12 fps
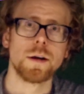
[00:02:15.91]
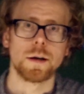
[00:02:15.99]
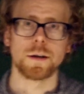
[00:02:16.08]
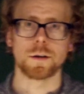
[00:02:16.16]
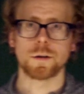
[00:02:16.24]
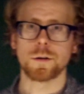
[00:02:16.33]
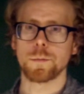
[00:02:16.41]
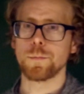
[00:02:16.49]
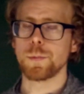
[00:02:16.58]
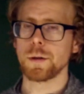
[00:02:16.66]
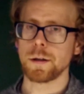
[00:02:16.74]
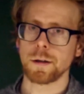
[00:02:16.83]
It could
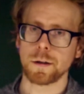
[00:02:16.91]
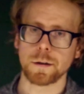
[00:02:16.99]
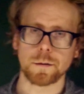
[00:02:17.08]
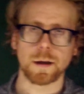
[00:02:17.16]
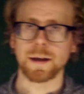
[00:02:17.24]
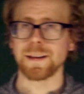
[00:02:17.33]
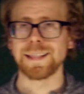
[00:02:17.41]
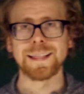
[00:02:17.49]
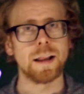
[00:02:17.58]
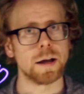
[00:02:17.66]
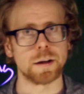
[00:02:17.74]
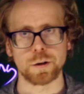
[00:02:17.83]
be a
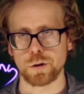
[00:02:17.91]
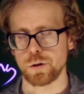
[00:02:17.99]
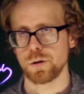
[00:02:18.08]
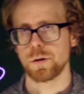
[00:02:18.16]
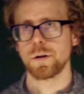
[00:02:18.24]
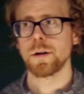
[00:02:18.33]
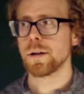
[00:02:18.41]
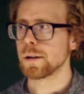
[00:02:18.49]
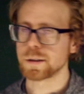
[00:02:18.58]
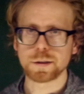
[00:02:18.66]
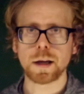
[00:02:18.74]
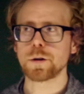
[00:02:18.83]
lunge,
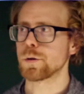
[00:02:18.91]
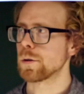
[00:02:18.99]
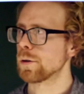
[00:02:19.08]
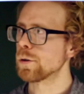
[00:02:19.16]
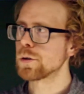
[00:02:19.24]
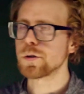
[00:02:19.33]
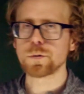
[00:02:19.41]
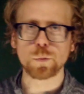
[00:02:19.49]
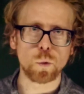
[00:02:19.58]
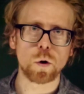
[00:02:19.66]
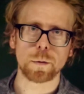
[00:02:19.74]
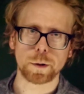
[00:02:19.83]
etc. You're just
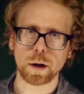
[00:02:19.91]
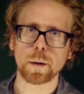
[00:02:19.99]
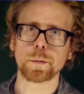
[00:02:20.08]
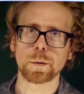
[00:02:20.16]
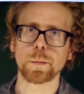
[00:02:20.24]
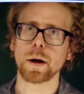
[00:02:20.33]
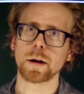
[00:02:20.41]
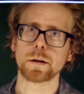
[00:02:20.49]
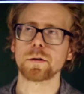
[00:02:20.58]
warming up your body.